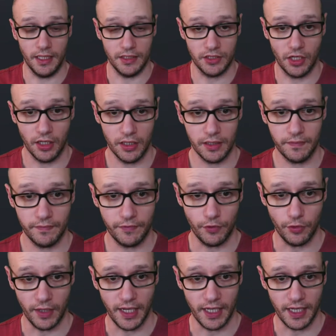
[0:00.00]
time for
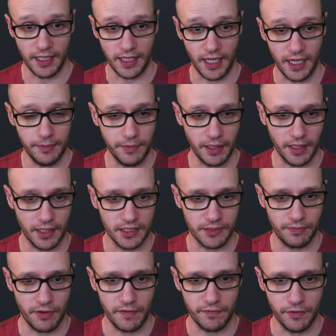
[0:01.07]
our game against
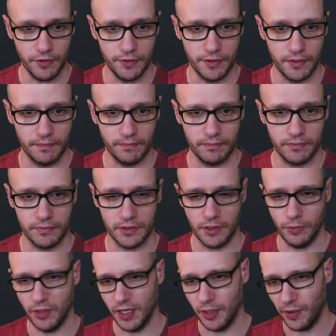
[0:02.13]
Brentford. So
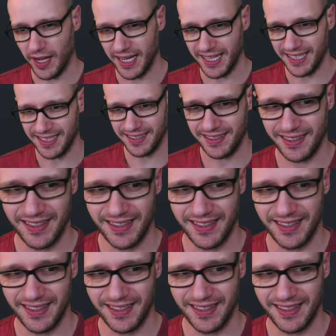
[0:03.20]
we're away,